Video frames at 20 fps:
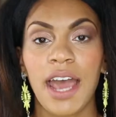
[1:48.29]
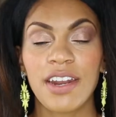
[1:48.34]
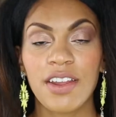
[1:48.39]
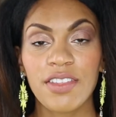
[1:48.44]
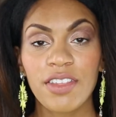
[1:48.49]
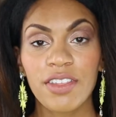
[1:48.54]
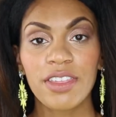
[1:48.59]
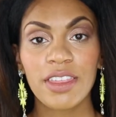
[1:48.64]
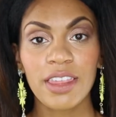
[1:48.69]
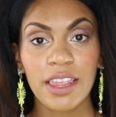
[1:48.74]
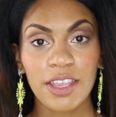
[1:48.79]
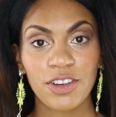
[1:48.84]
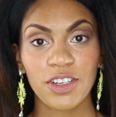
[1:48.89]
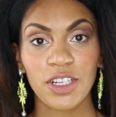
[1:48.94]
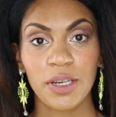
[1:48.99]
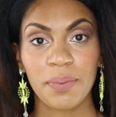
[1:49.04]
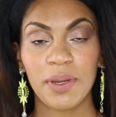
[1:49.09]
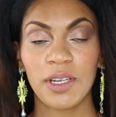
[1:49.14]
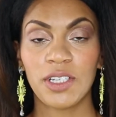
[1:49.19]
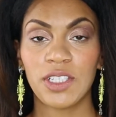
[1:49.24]
Another thing that you
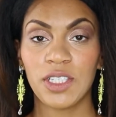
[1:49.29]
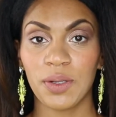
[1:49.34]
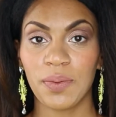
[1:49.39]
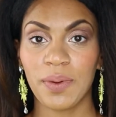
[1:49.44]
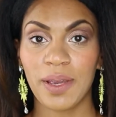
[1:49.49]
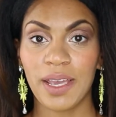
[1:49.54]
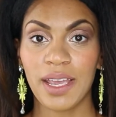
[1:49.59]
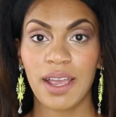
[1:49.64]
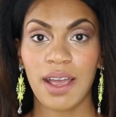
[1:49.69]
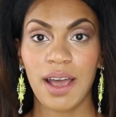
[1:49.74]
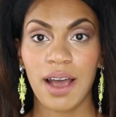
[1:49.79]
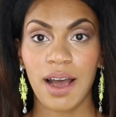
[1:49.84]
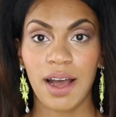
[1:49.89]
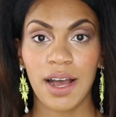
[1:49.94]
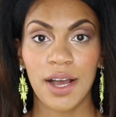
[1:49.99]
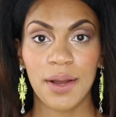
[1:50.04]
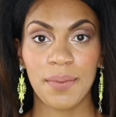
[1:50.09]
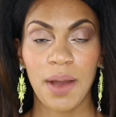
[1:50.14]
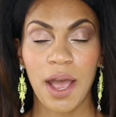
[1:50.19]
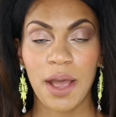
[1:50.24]
should be doing,
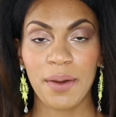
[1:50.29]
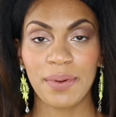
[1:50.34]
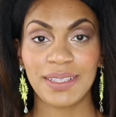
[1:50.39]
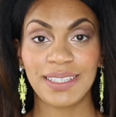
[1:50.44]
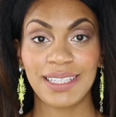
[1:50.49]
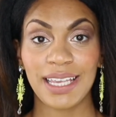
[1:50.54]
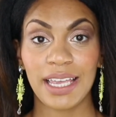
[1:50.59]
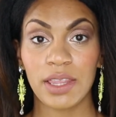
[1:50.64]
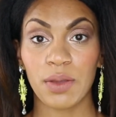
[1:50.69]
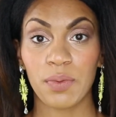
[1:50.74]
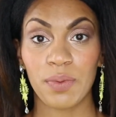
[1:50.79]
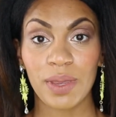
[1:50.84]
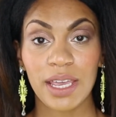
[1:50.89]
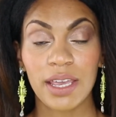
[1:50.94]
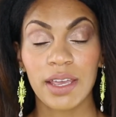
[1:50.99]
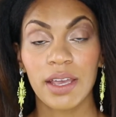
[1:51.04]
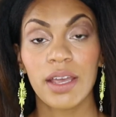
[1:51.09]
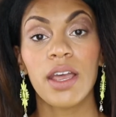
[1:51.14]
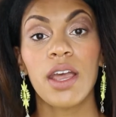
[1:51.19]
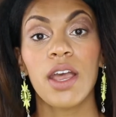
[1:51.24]
I would say the
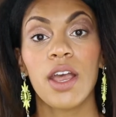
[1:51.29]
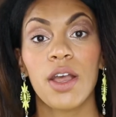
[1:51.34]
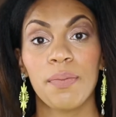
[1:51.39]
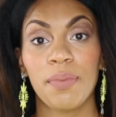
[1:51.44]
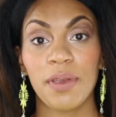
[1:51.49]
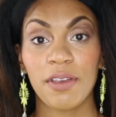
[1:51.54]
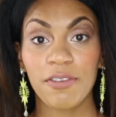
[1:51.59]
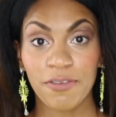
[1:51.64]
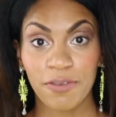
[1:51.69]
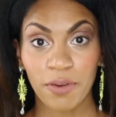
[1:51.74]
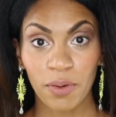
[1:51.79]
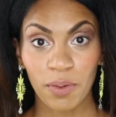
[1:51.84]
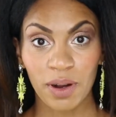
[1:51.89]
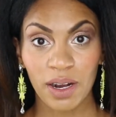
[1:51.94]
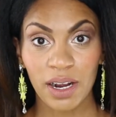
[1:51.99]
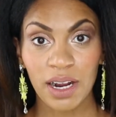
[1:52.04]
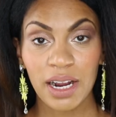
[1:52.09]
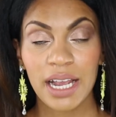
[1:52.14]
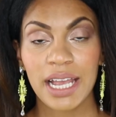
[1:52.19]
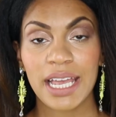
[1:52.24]
week
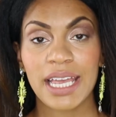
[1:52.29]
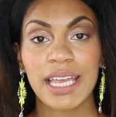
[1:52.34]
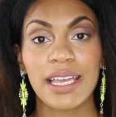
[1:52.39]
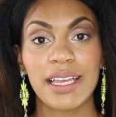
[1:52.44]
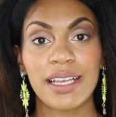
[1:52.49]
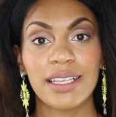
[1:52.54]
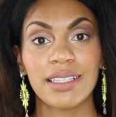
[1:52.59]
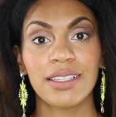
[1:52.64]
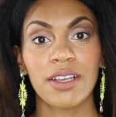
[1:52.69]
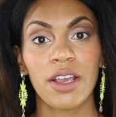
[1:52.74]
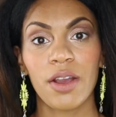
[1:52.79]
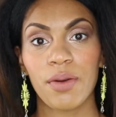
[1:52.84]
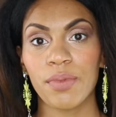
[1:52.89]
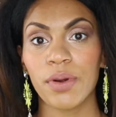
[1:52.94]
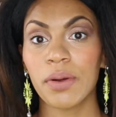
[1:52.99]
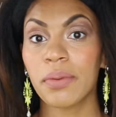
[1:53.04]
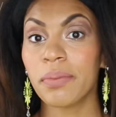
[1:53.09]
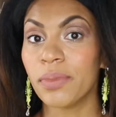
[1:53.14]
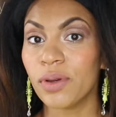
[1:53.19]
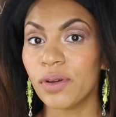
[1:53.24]
before, is
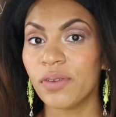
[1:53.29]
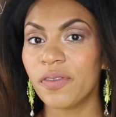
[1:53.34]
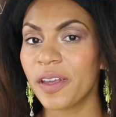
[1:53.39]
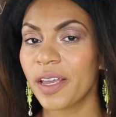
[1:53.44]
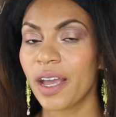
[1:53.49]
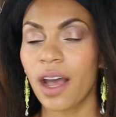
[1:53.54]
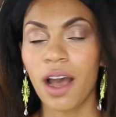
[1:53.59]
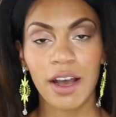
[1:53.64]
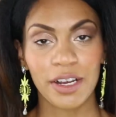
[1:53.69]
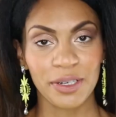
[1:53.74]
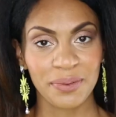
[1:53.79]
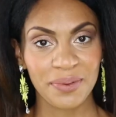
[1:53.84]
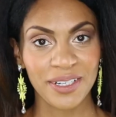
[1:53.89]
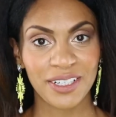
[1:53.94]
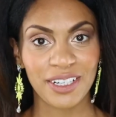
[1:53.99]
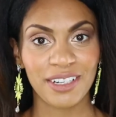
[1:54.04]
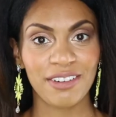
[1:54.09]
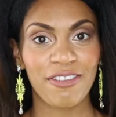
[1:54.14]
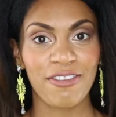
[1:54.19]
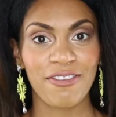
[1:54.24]
removing
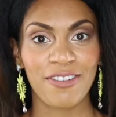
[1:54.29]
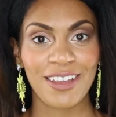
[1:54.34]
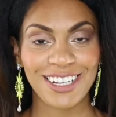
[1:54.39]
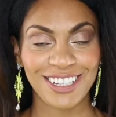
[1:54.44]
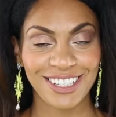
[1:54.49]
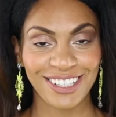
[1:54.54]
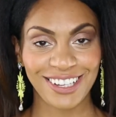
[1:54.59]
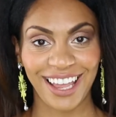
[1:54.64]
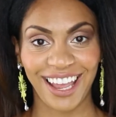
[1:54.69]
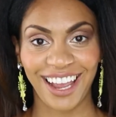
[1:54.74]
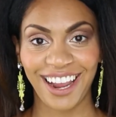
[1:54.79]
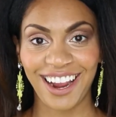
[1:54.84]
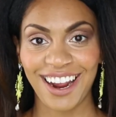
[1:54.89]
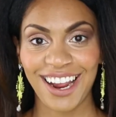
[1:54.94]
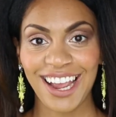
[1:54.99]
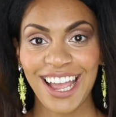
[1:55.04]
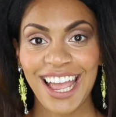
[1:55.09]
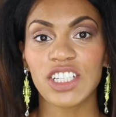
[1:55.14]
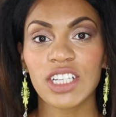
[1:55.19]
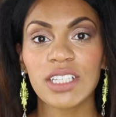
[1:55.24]
unwanted facial hair.
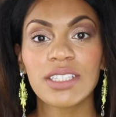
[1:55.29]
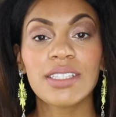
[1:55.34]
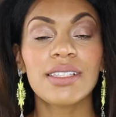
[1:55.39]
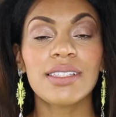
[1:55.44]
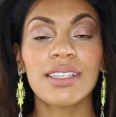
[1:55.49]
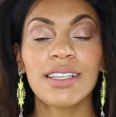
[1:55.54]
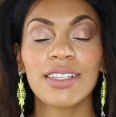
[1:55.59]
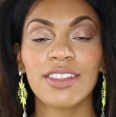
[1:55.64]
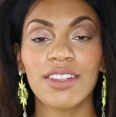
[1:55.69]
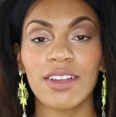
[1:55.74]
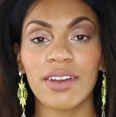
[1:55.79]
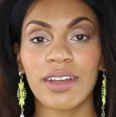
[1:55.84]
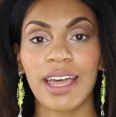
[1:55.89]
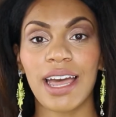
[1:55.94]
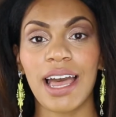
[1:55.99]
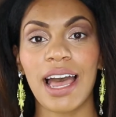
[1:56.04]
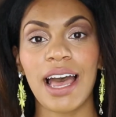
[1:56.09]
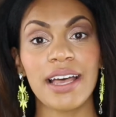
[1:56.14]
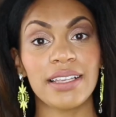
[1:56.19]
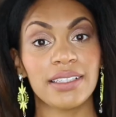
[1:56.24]
It just does not look
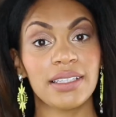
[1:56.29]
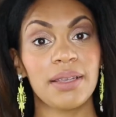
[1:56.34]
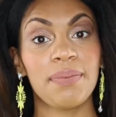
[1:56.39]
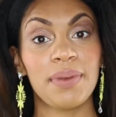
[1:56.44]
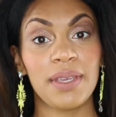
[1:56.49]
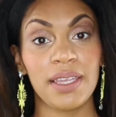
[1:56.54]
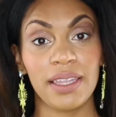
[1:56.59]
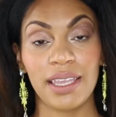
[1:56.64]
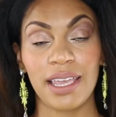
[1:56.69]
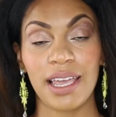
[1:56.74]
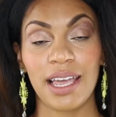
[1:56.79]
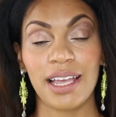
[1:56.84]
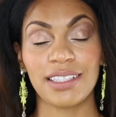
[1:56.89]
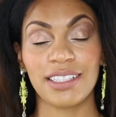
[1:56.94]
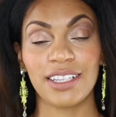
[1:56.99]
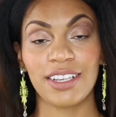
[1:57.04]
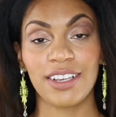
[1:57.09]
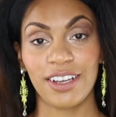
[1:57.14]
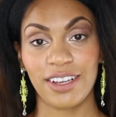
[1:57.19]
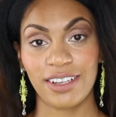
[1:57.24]
as appealing
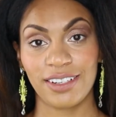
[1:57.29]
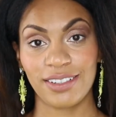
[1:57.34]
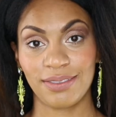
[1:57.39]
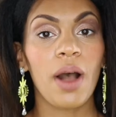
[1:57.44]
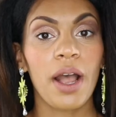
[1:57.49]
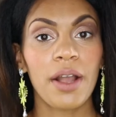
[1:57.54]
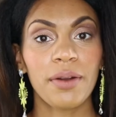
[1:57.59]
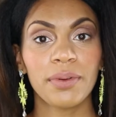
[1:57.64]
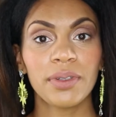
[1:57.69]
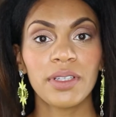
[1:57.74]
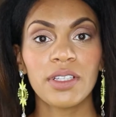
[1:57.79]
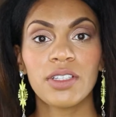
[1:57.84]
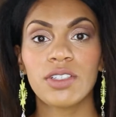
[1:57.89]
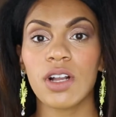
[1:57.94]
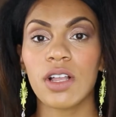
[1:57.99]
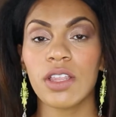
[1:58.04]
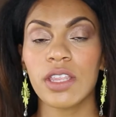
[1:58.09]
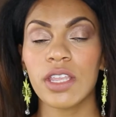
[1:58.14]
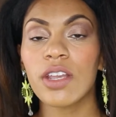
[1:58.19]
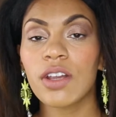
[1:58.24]
as it could. I really
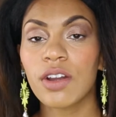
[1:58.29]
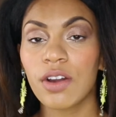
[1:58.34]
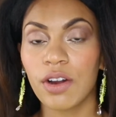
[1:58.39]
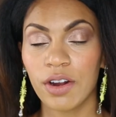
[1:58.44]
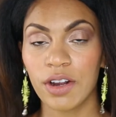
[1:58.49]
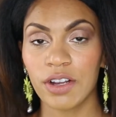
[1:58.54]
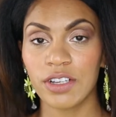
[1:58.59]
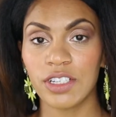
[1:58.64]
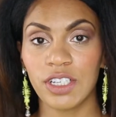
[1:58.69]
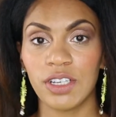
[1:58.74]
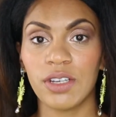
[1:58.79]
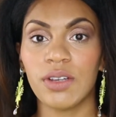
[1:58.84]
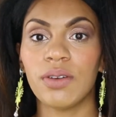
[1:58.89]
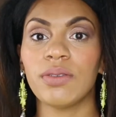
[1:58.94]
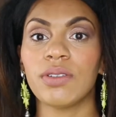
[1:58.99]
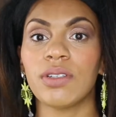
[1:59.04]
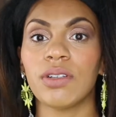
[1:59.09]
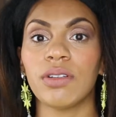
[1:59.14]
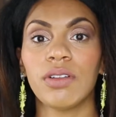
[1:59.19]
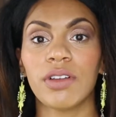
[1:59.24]
strongly encourage
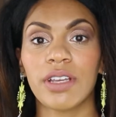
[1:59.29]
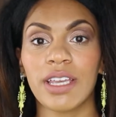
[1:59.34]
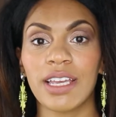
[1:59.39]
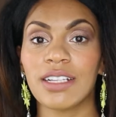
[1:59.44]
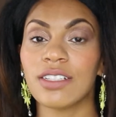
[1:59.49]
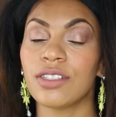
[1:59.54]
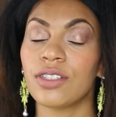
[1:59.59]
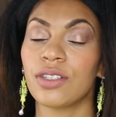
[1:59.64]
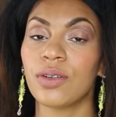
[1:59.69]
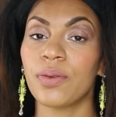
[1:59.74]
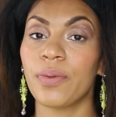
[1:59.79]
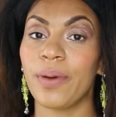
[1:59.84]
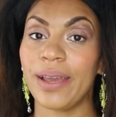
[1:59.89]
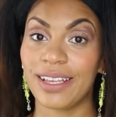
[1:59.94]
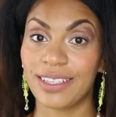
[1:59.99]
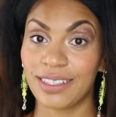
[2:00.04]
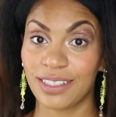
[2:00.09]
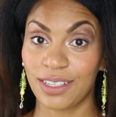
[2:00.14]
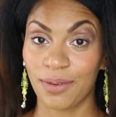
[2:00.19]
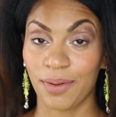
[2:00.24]
you to look into
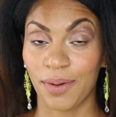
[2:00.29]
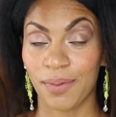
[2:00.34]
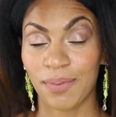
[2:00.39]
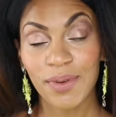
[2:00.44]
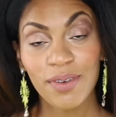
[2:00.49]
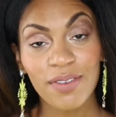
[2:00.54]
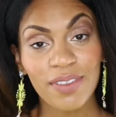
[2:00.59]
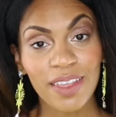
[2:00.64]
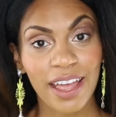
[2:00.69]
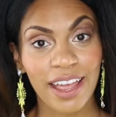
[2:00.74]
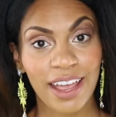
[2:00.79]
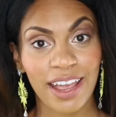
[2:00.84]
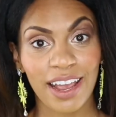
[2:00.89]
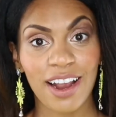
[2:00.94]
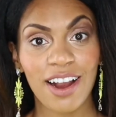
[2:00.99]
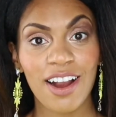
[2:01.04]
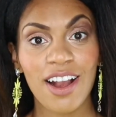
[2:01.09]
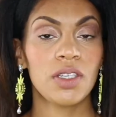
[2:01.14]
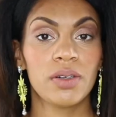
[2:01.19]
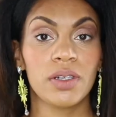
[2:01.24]
ways to remove that
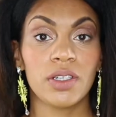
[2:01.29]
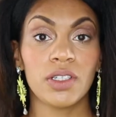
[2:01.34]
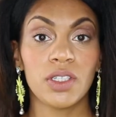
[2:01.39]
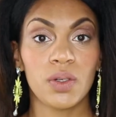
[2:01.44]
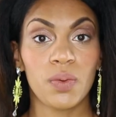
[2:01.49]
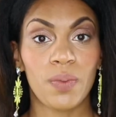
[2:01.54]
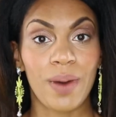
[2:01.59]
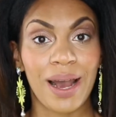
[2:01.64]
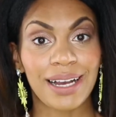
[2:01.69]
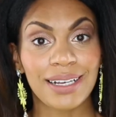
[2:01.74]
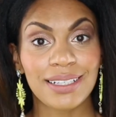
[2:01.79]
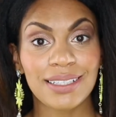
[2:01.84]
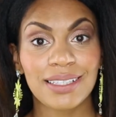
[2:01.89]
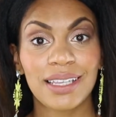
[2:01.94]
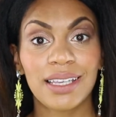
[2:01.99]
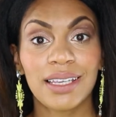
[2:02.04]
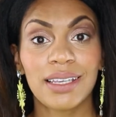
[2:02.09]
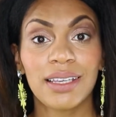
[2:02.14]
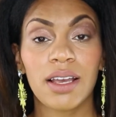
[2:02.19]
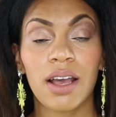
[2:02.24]
hair. You can do
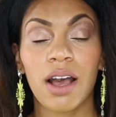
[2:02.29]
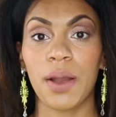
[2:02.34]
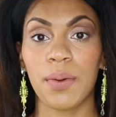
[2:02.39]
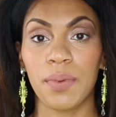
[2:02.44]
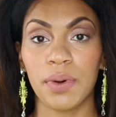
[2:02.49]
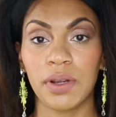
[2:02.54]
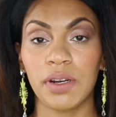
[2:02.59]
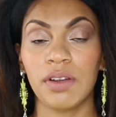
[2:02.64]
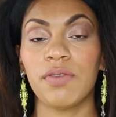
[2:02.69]
waxing. I would